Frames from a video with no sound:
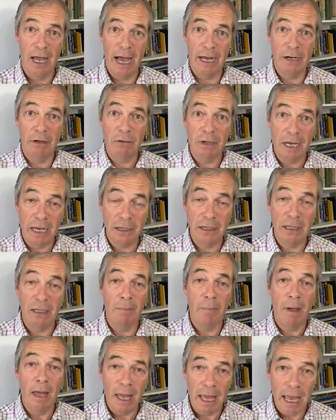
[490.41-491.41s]
and who need
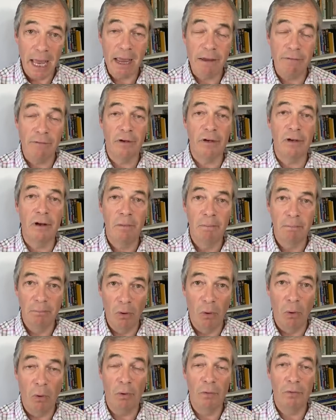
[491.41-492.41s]
them even
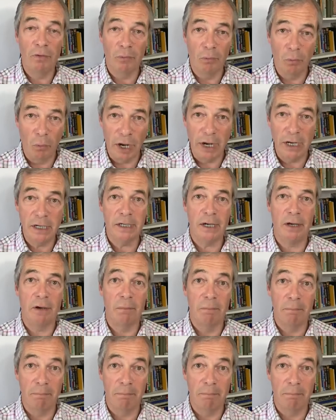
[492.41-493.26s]
more than we do.